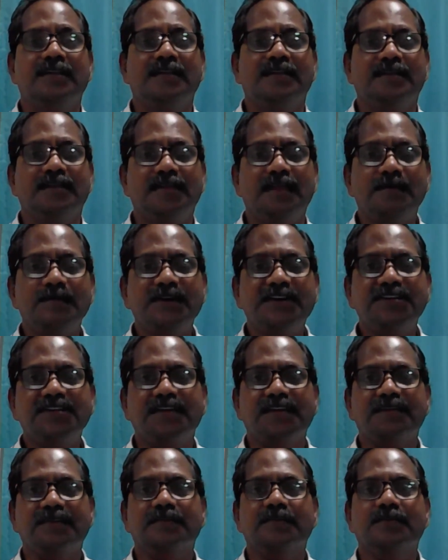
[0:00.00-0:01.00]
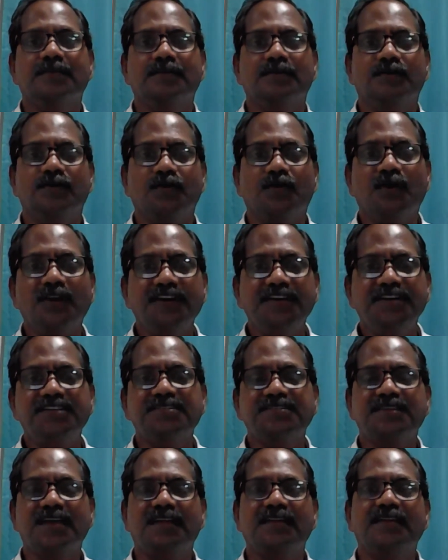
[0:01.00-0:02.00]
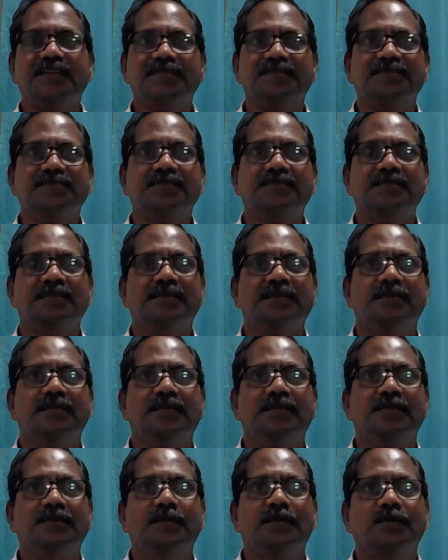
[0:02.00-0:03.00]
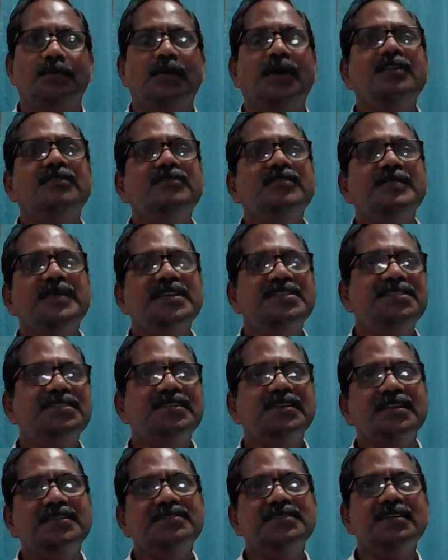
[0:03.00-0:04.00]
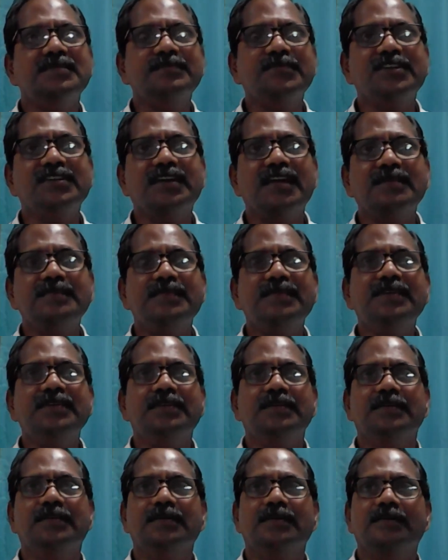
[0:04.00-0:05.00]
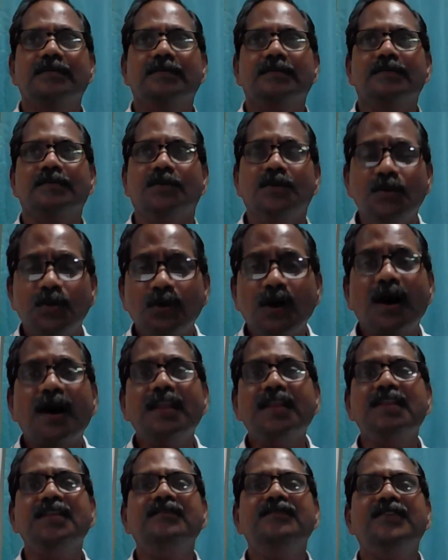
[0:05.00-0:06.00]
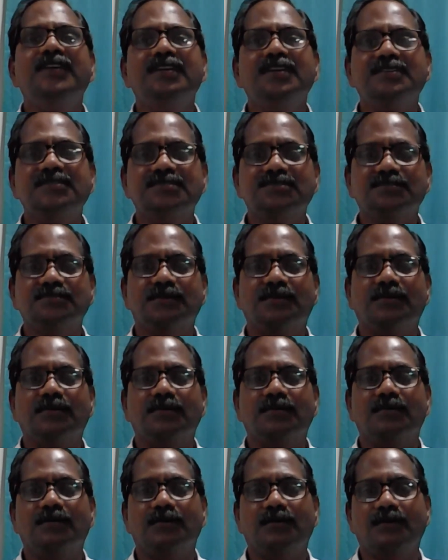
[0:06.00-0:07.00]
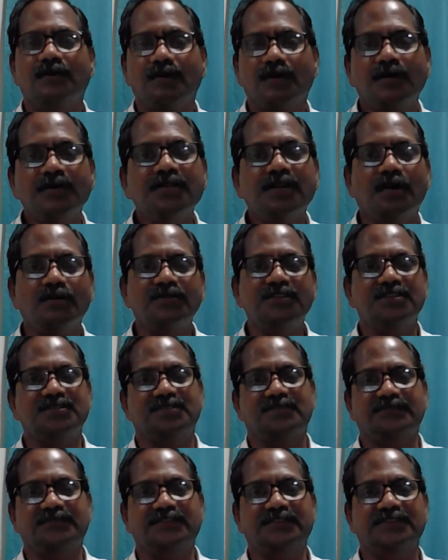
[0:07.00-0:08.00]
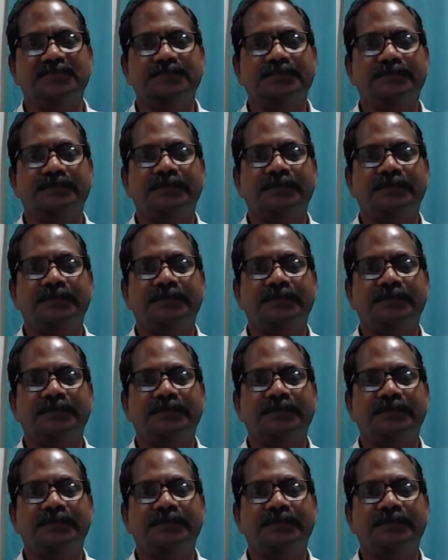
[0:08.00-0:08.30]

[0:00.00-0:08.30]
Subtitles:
Number 10, quality standards. One of the basic example can be no unevenness on the surface.